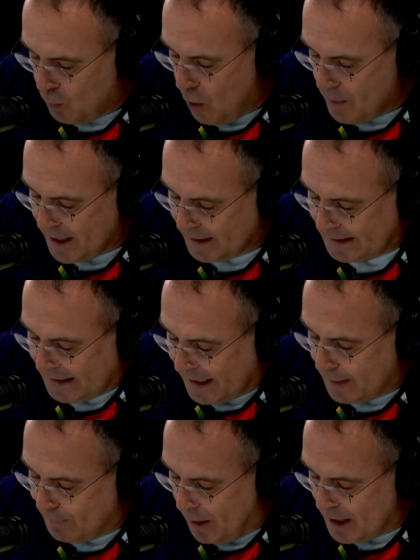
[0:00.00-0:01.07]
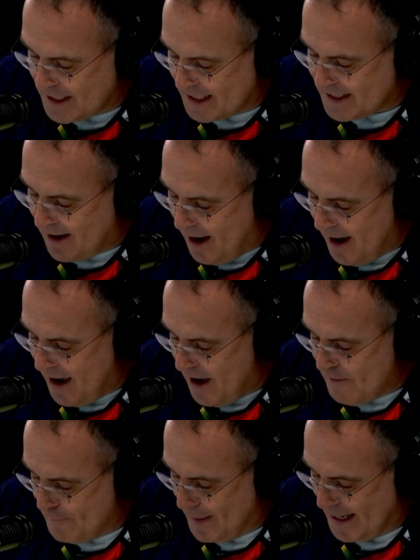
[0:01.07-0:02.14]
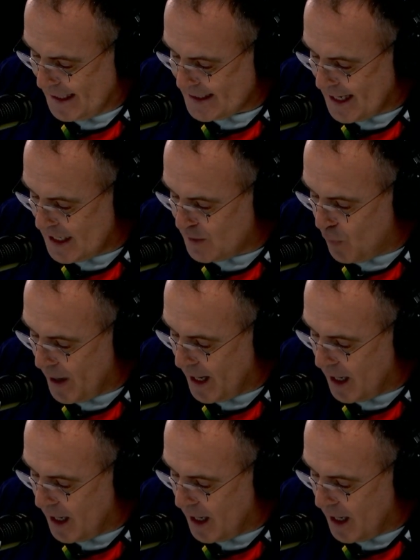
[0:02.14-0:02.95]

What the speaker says: Woman. In politics, IFP stands for